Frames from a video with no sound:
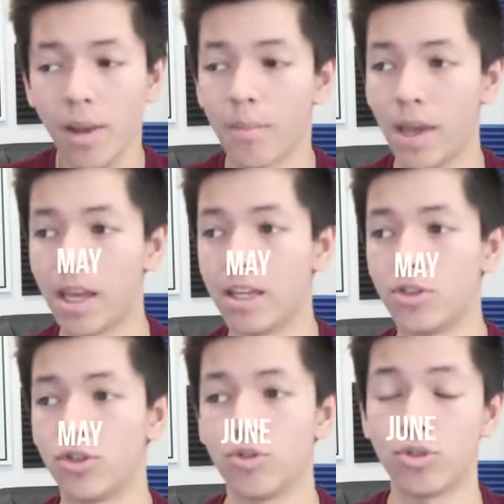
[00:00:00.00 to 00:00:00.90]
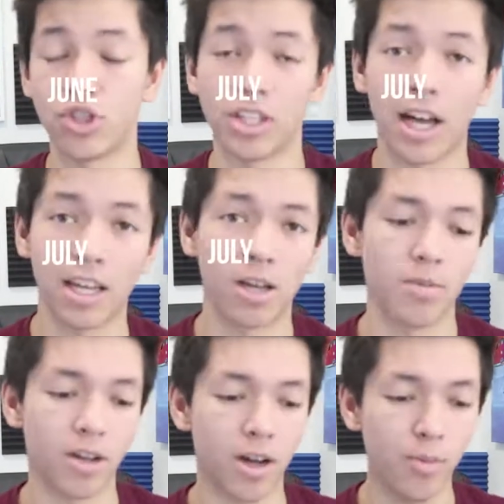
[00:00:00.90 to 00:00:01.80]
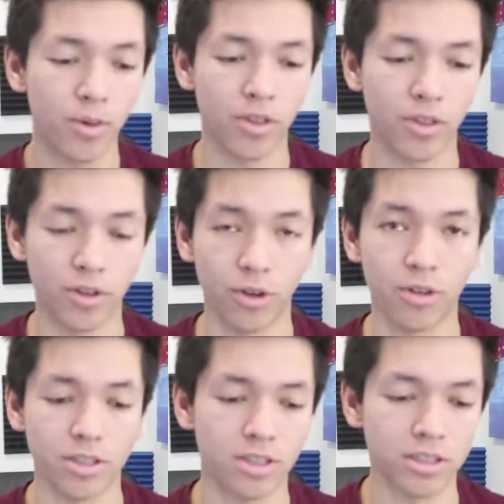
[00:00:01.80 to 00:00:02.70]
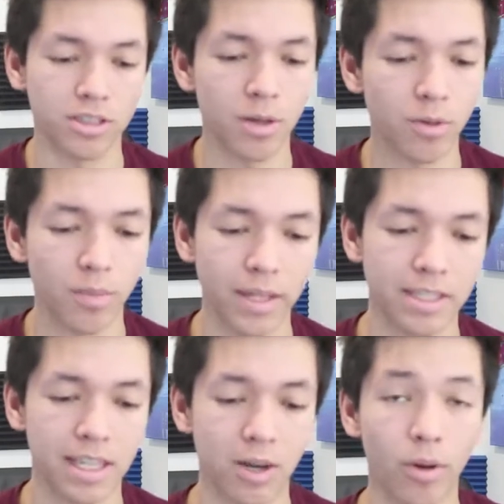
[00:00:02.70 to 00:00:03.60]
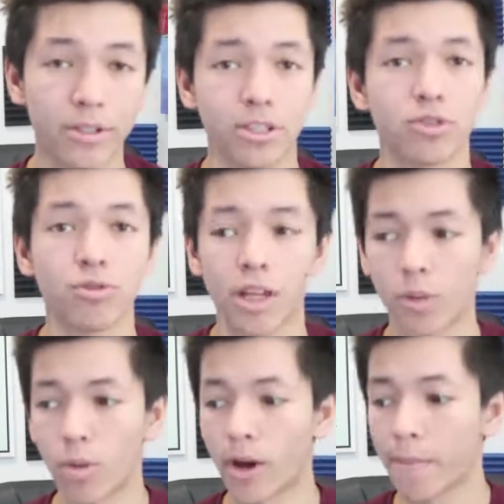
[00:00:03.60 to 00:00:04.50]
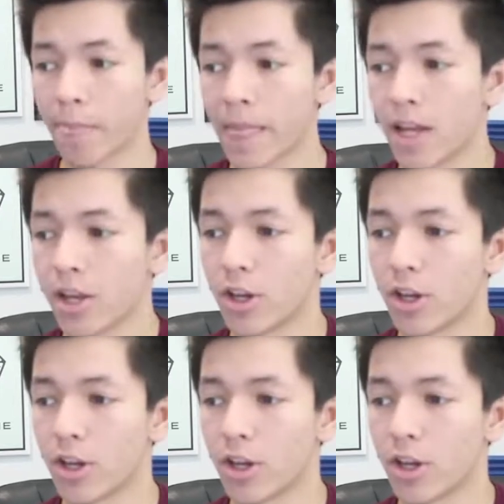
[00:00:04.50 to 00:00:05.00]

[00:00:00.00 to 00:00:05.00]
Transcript: May, June, July coming up with, is summer, and basically kind of walk you guys through like what,